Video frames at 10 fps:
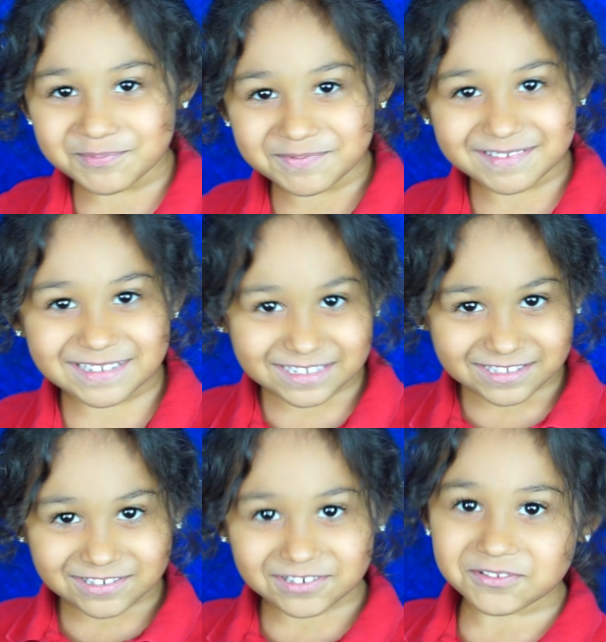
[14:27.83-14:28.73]
Please
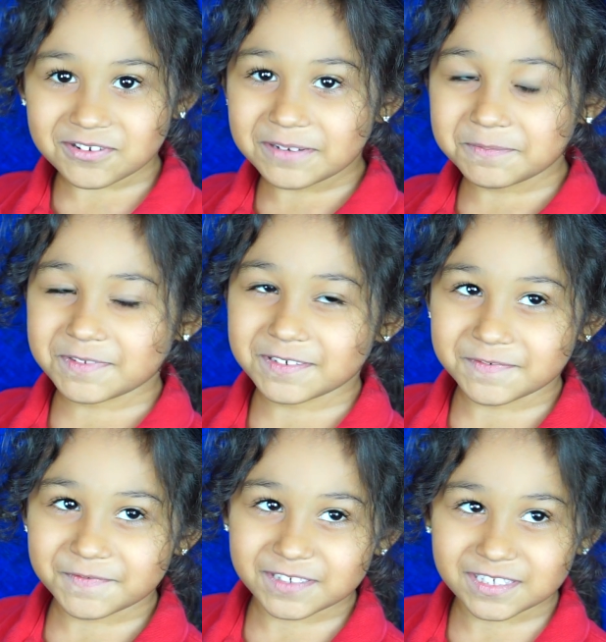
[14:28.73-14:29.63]
subscribe to
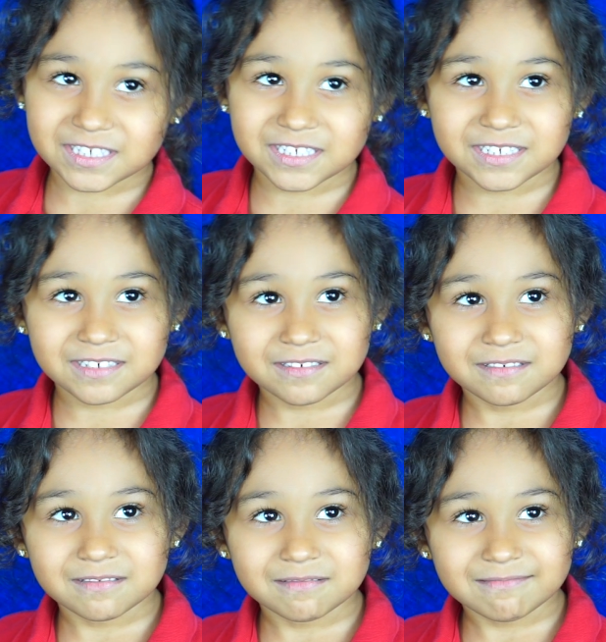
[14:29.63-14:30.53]
Fissy
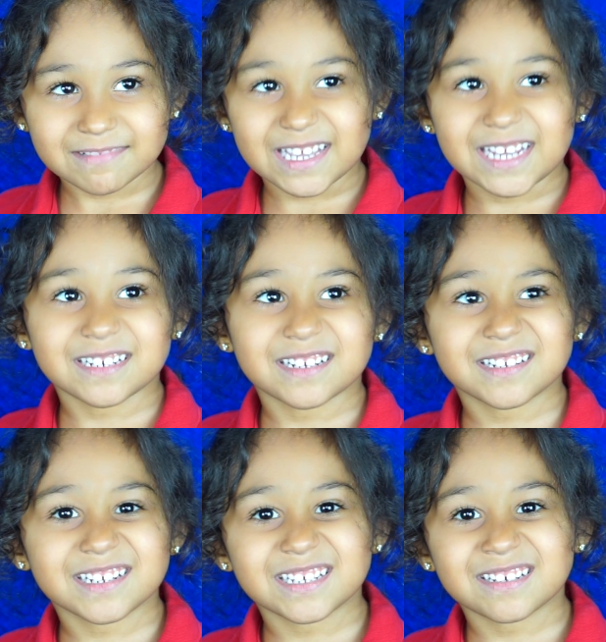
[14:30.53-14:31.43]

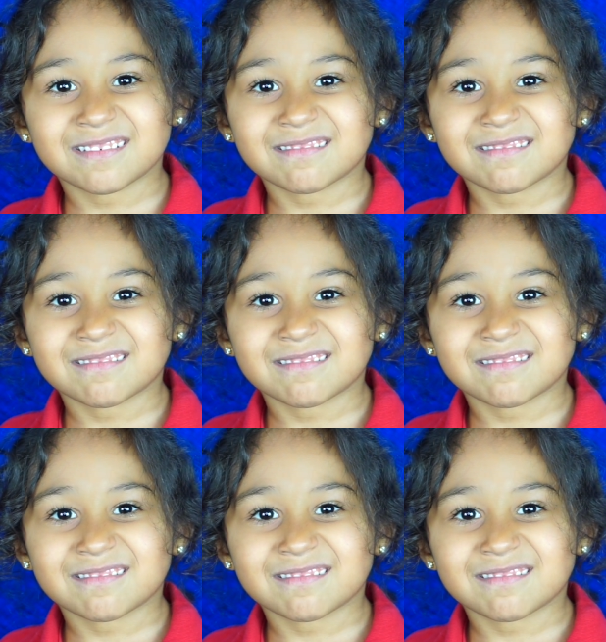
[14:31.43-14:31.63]
Candy